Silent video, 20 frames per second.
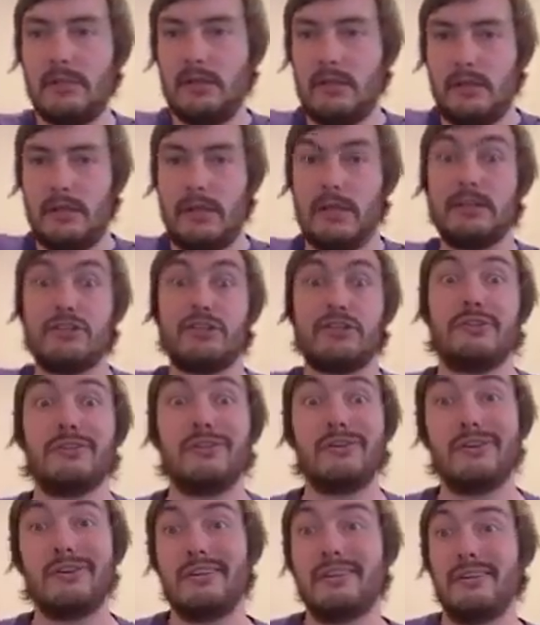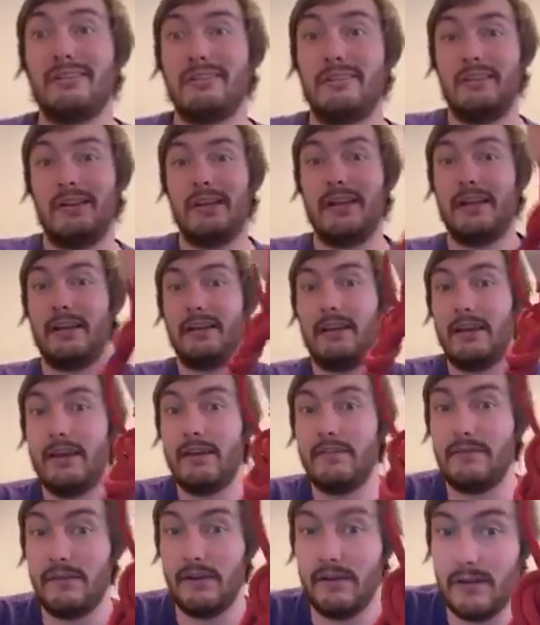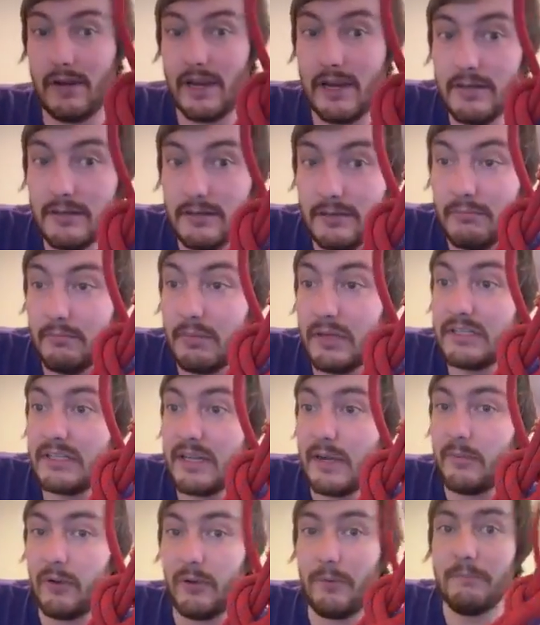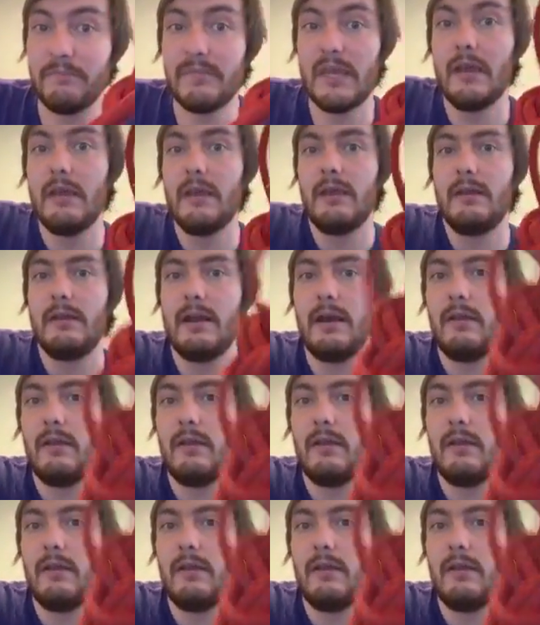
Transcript: it should look like a figure 8 but double. Now